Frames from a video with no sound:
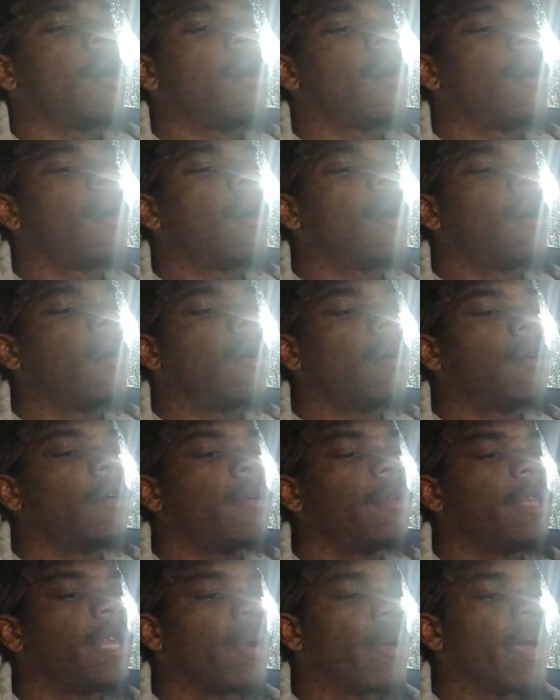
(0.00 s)

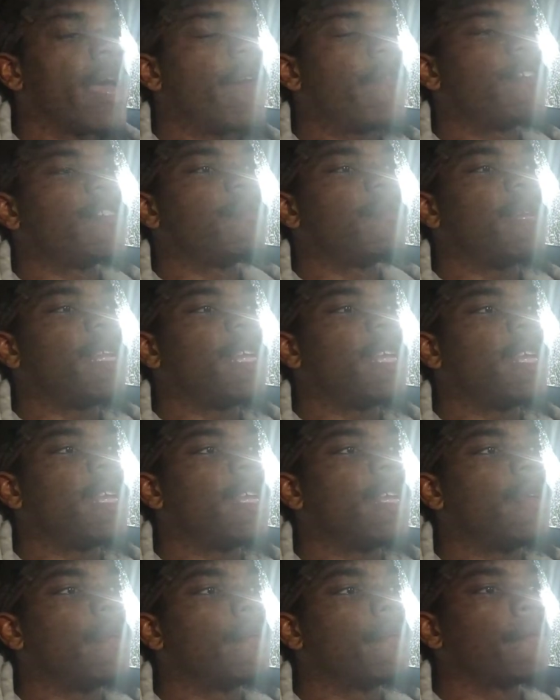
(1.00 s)
Uh, they don't have as
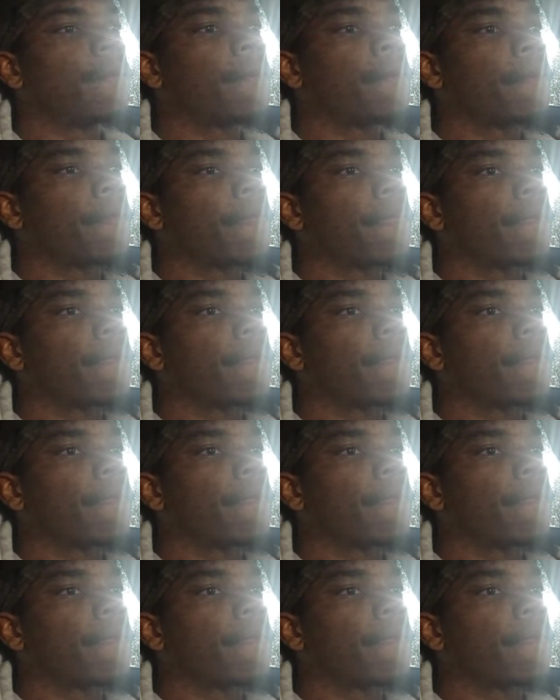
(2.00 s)
many